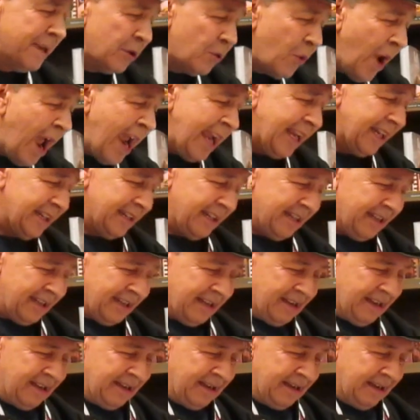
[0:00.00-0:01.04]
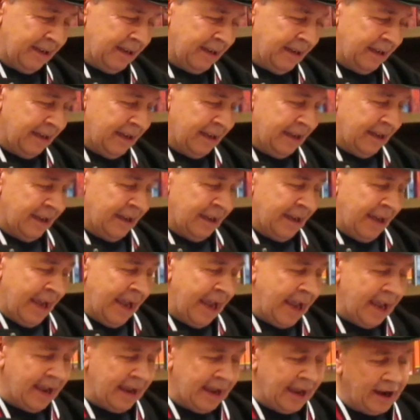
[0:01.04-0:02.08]
right.
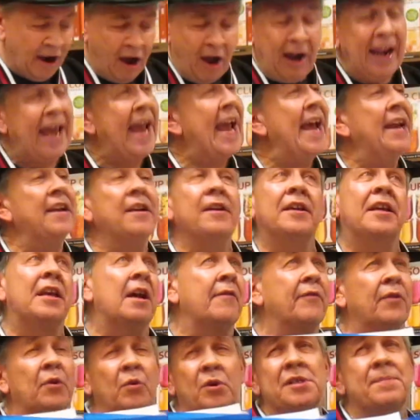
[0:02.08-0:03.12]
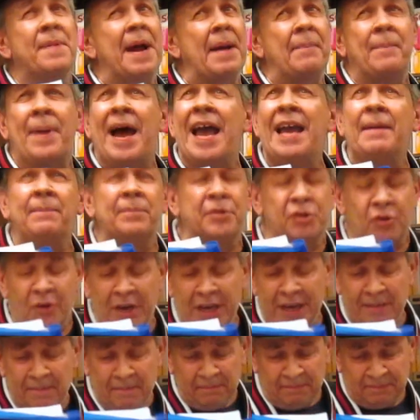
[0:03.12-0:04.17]
And all I had to give her was my pipe
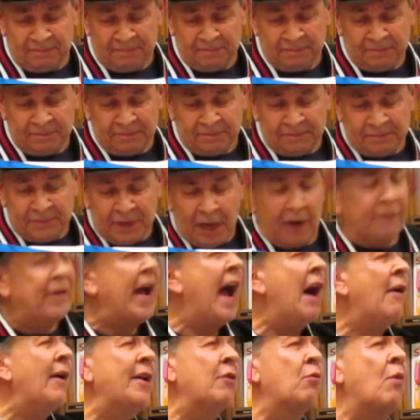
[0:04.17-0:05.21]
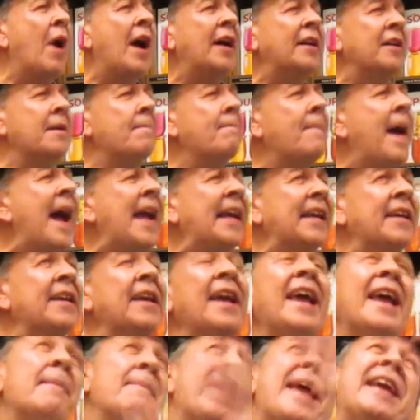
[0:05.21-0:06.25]
dream of how I'd rock the mic
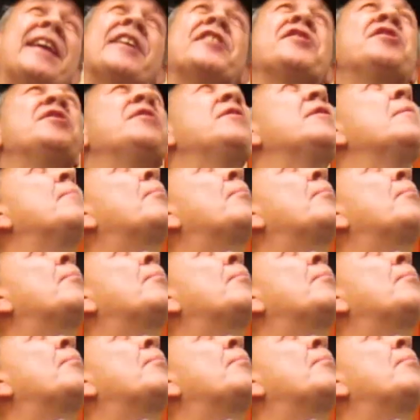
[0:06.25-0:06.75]
and make it to the